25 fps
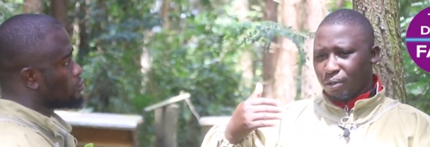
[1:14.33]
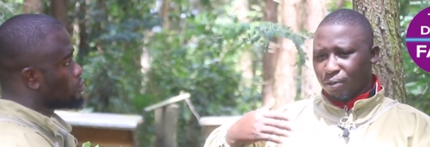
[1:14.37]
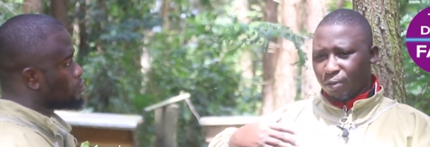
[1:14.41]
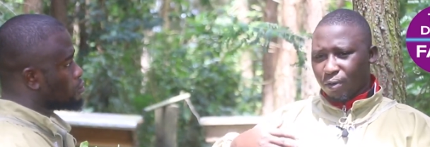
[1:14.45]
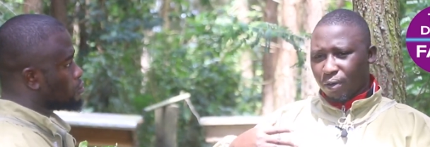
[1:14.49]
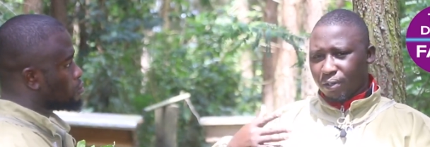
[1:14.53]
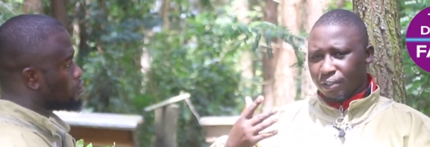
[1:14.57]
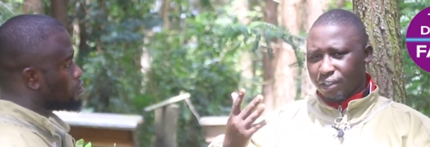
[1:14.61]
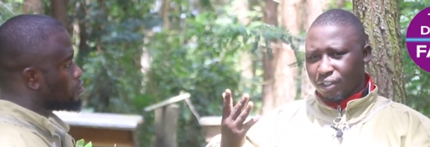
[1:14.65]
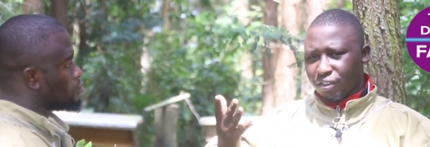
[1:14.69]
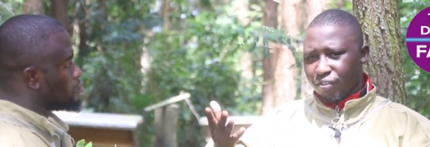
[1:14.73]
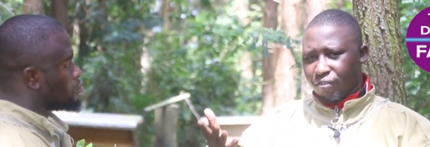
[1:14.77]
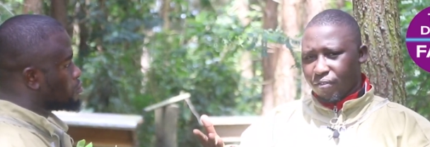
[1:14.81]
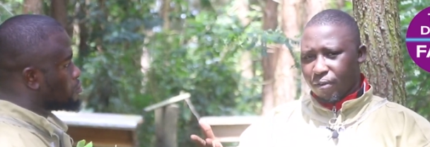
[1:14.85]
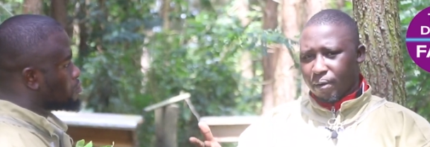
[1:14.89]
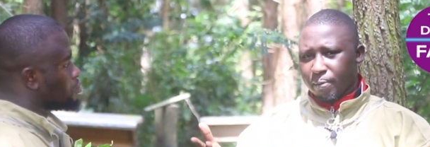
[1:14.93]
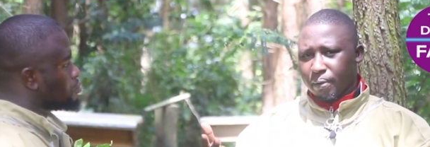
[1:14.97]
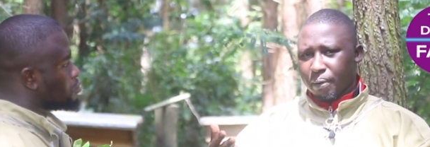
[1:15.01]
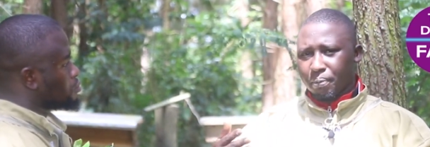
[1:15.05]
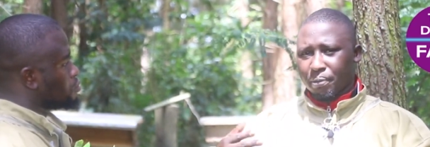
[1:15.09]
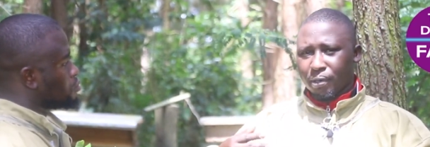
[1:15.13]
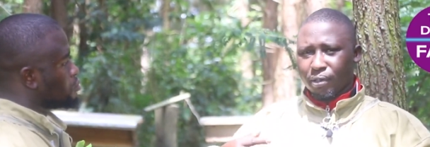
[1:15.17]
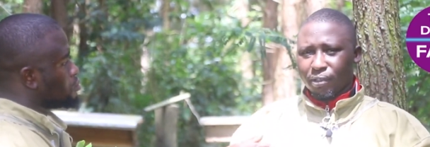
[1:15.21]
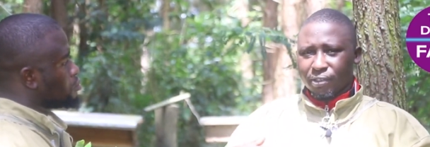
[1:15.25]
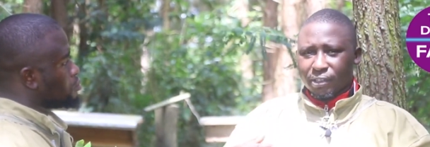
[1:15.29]
Speaker 1: I would call it
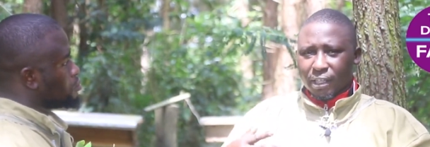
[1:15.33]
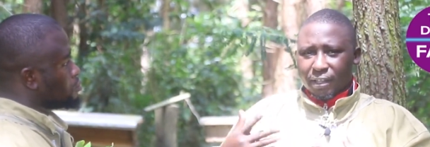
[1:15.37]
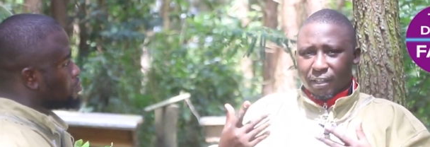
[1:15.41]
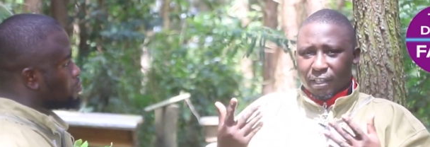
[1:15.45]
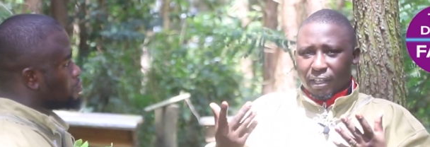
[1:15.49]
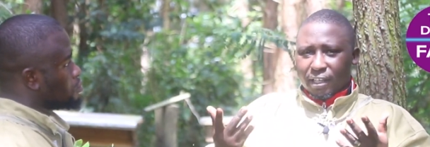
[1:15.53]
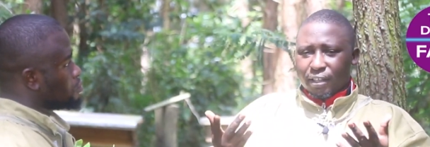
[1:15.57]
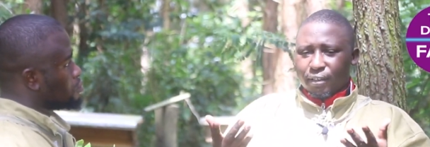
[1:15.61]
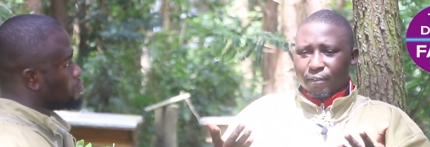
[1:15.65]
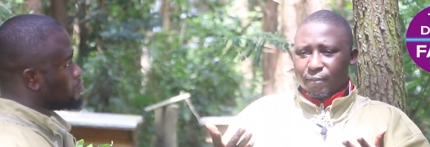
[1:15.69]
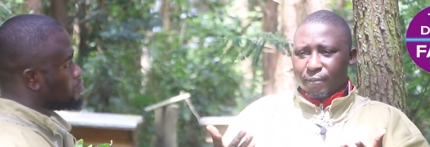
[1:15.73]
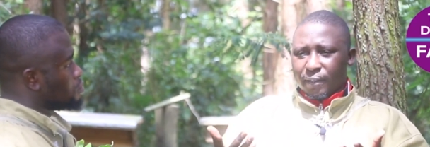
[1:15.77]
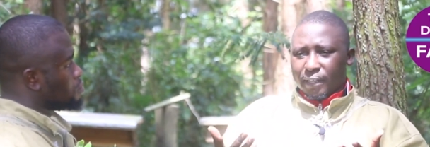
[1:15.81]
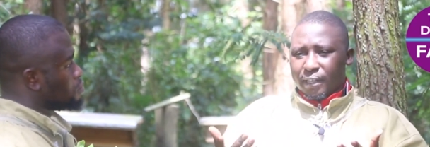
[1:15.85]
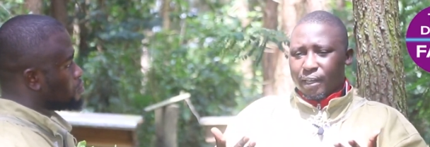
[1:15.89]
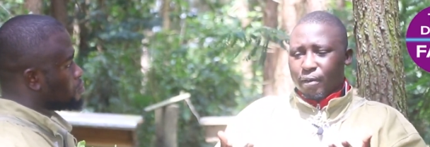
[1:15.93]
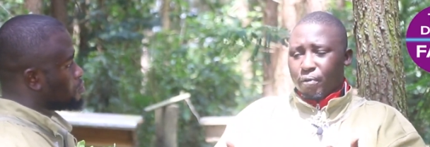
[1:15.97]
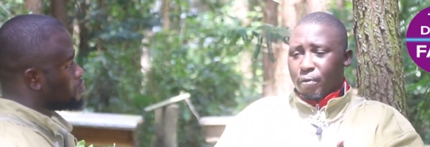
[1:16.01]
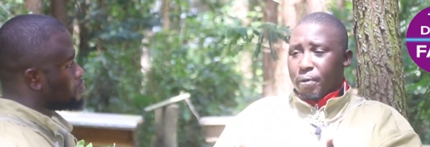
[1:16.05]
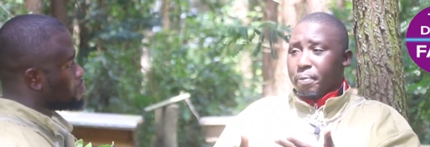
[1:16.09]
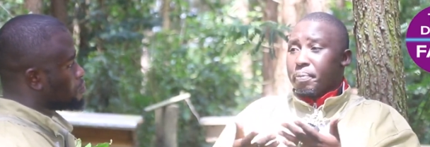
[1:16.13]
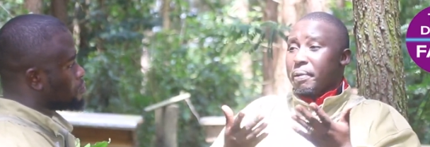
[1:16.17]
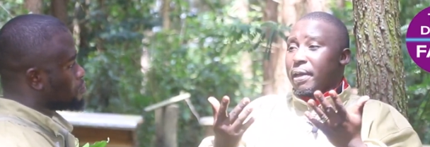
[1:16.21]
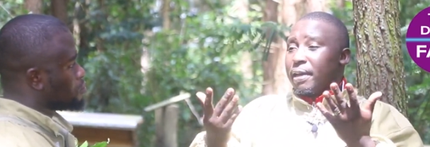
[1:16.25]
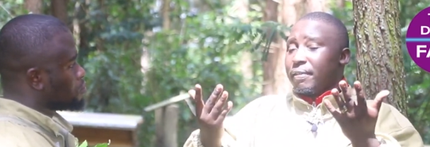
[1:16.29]
drama because at the end of the day
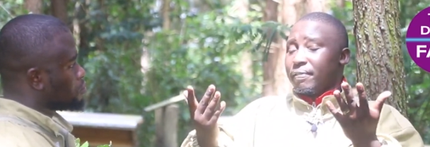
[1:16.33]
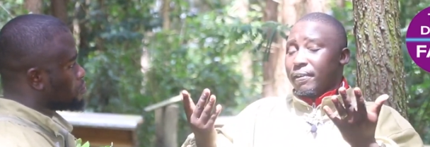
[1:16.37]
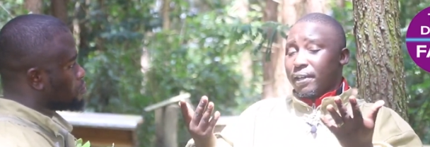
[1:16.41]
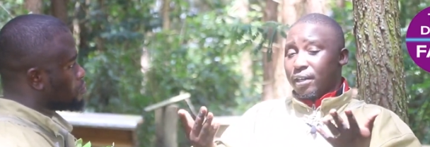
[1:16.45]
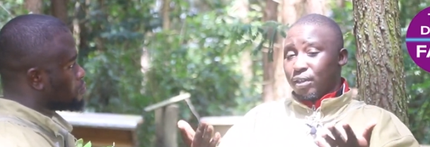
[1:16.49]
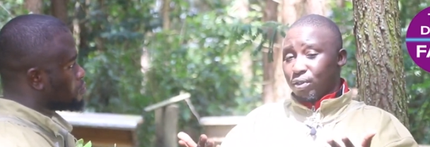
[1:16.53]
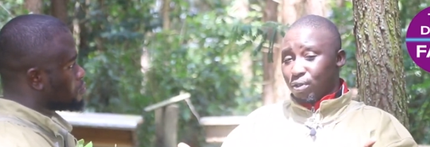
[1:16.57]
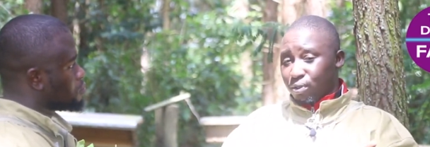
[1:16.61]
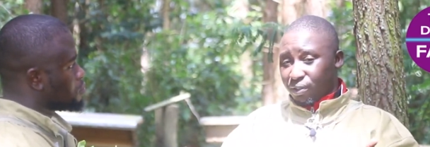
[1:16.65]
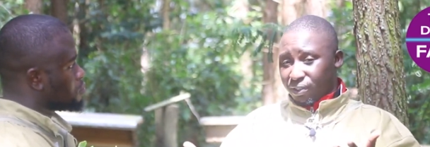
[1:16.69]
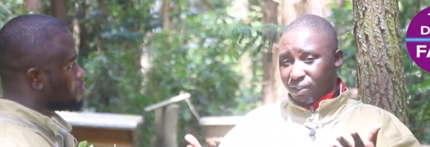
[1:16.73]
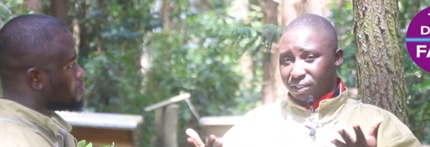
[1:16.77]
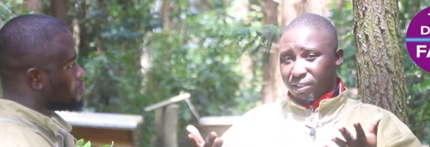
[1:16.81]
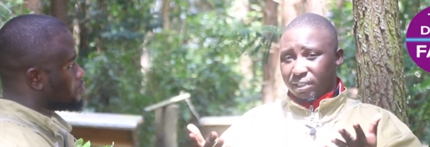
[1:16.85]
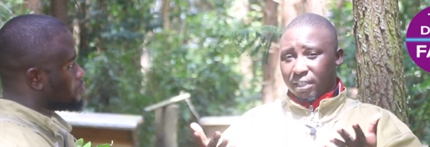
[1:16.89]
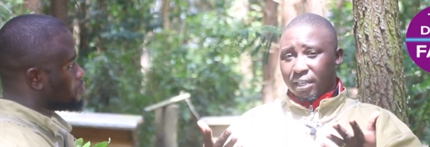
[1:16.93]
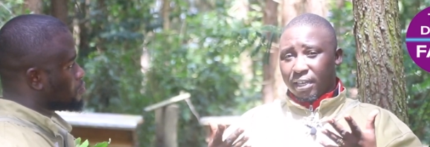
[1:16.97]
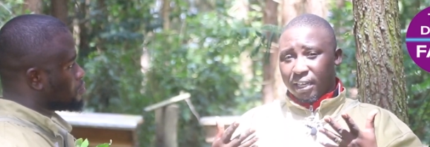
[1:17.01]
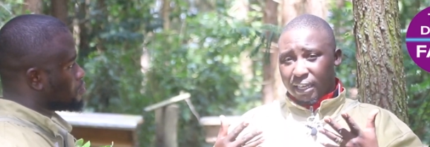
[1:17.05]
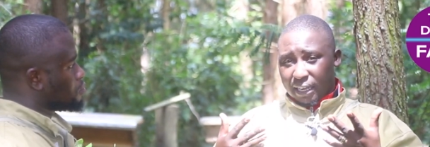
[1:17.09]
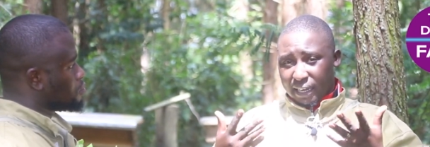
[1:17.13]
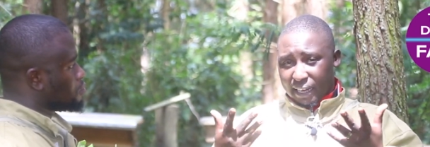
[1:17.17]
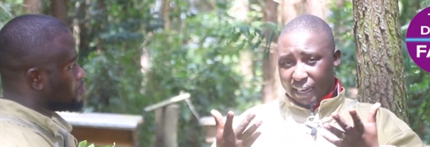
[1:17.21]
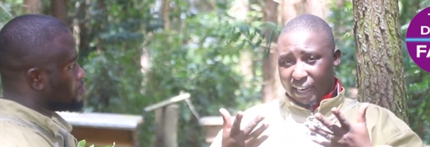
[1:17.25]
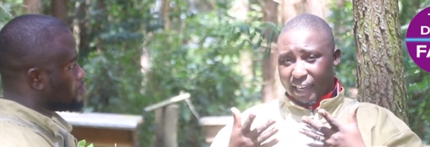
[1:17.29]
we may even lose
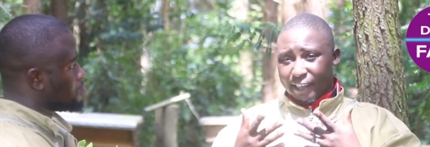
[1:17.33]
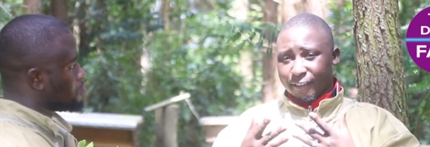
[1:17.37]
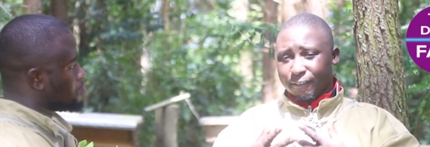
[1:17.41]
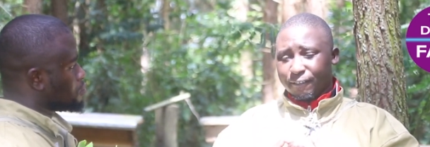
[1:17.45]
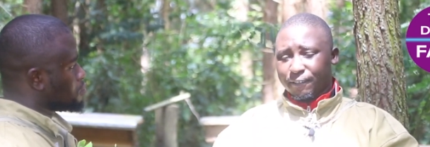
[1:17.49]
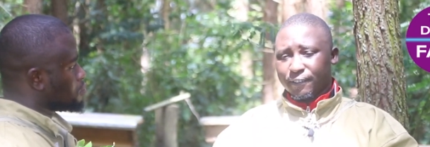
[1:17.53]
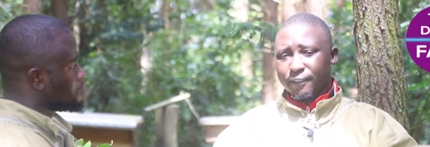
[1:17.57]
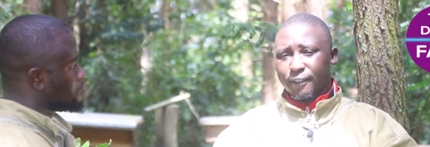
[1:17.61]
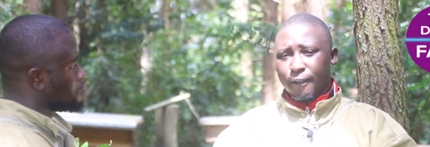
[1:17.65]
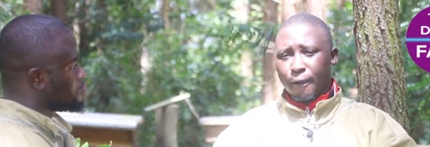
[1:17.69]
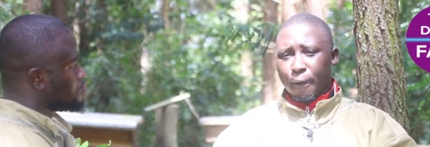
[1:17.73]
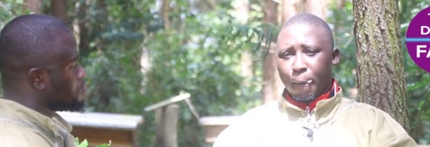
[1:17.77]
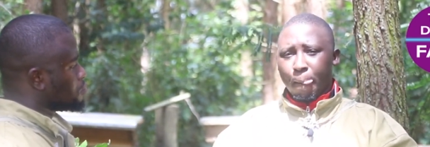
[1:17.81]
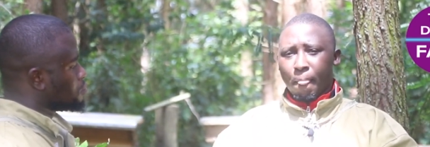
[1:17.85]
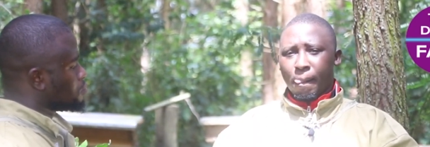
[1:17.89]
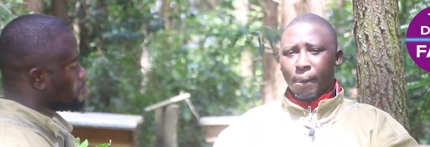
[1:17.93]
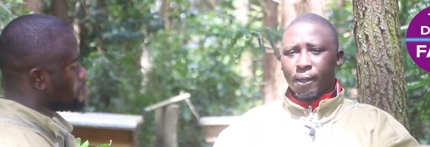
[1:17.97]
lives.